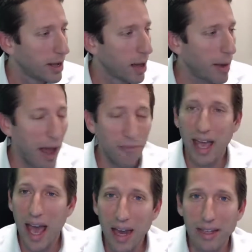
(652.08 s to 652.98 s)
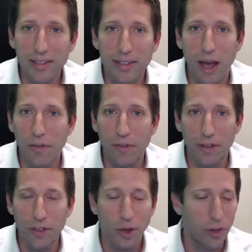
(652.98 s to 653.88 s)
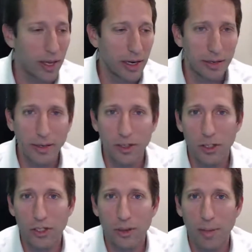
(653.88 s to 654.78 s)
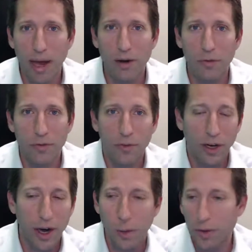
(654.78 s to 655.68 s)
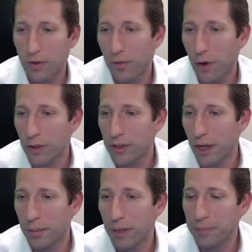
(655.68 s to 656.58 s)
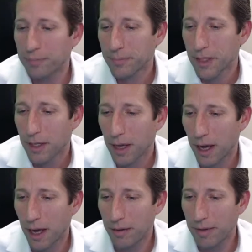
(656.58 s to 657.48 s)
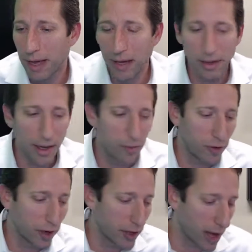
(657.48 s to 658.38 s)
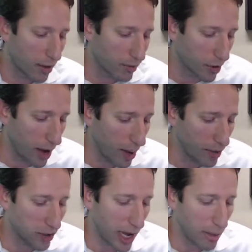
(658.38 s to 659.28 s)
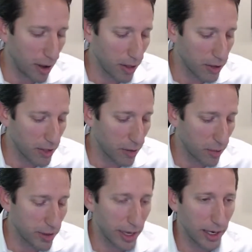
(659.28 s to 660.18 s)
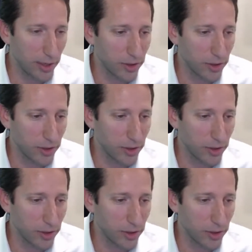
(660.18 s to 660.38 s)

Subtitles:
I may have to edit stuff. And so then it's just a matter of figuring out what to focus on, but and figuring out, how much time all this stuff would take.